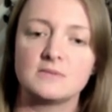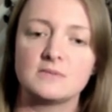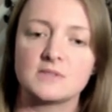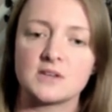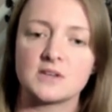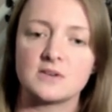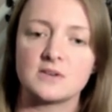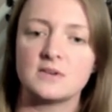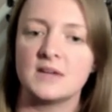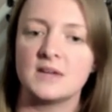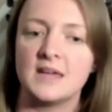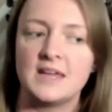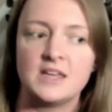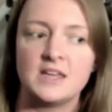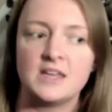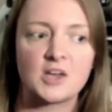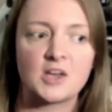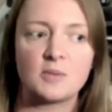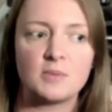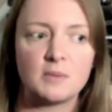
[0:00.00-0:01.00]
So
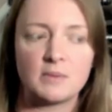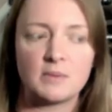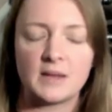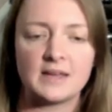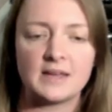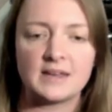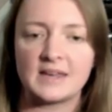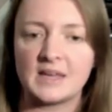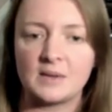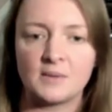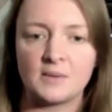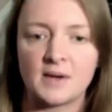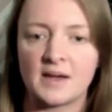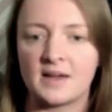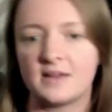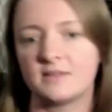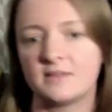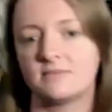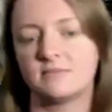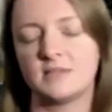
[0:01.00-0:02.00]
it could be played
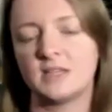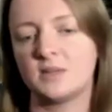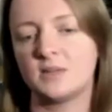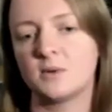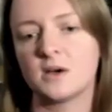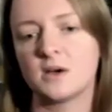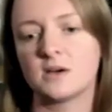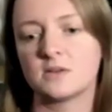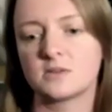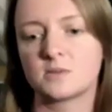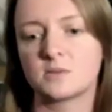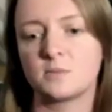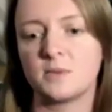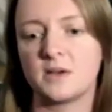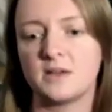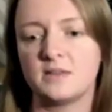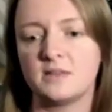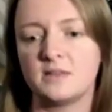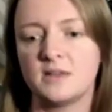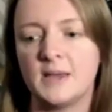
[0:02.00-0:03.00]
anywhere in the world,
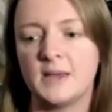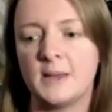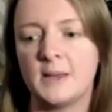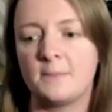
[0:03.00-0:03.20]
but